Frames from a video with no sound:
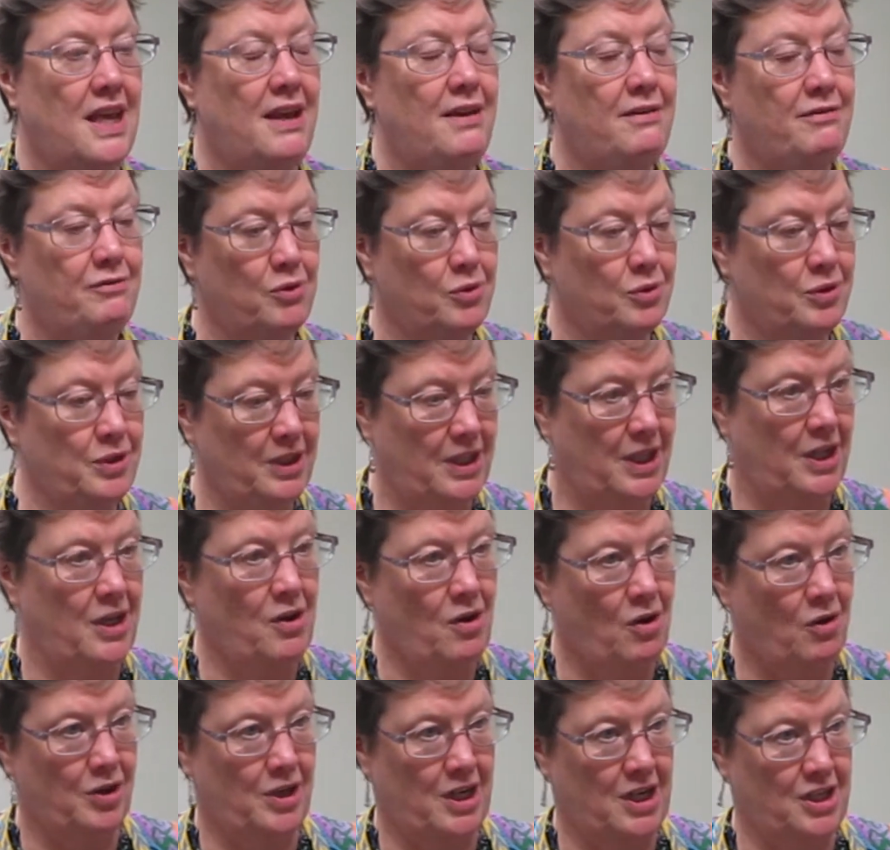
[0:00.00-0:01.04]
if only
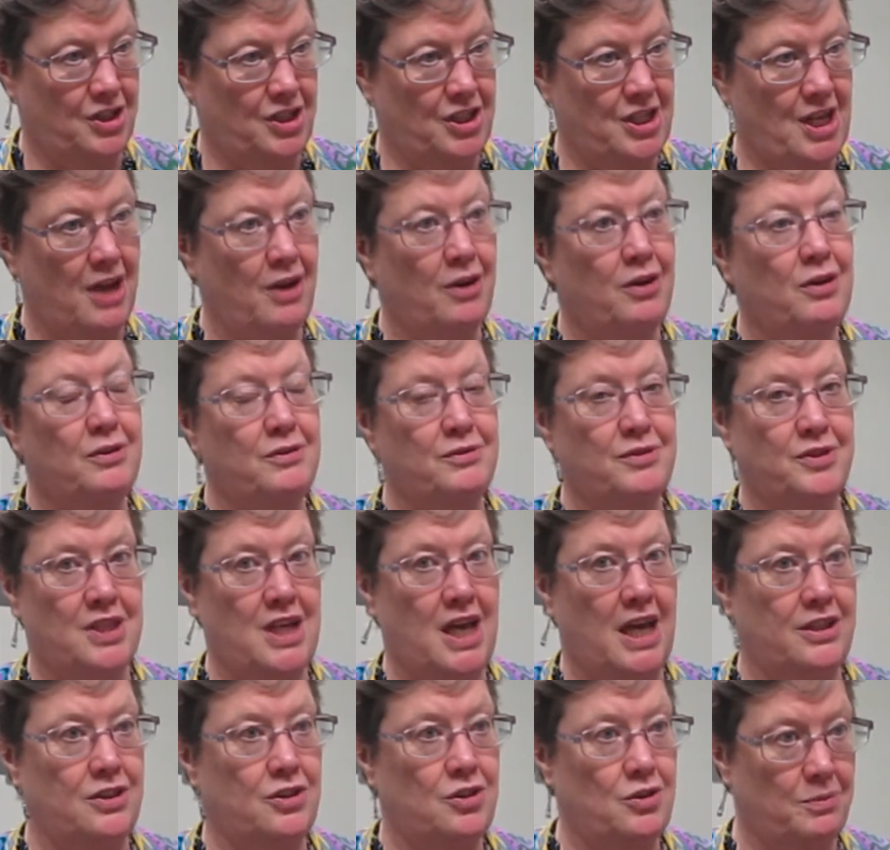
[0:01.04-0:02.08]
on ourselves
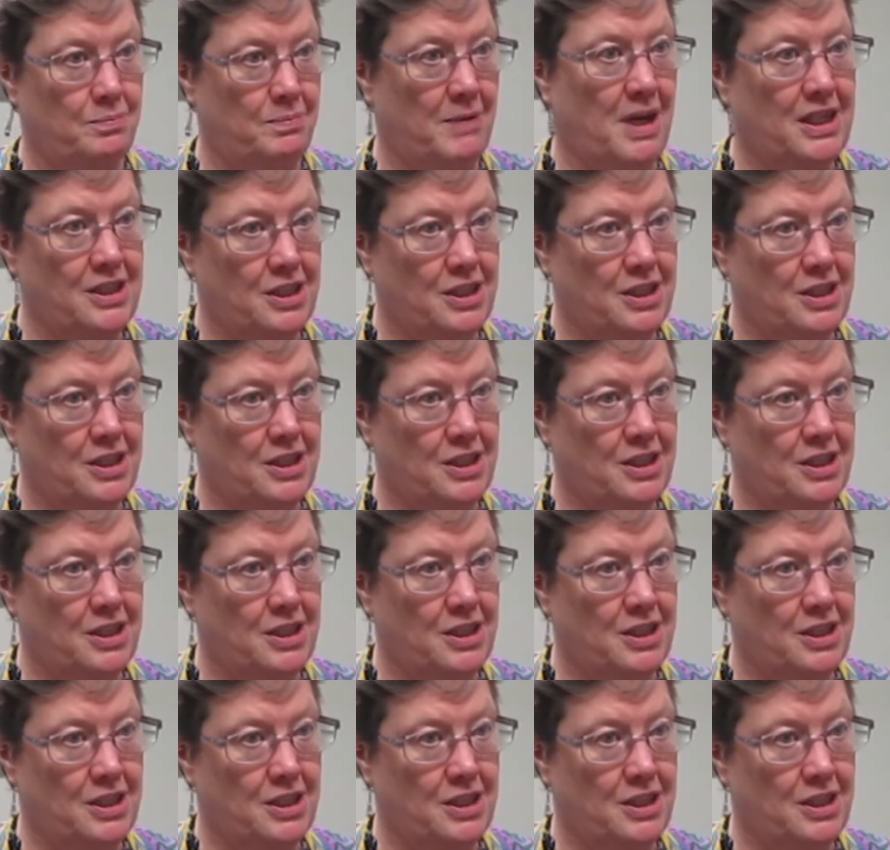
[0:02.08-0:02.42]
and on my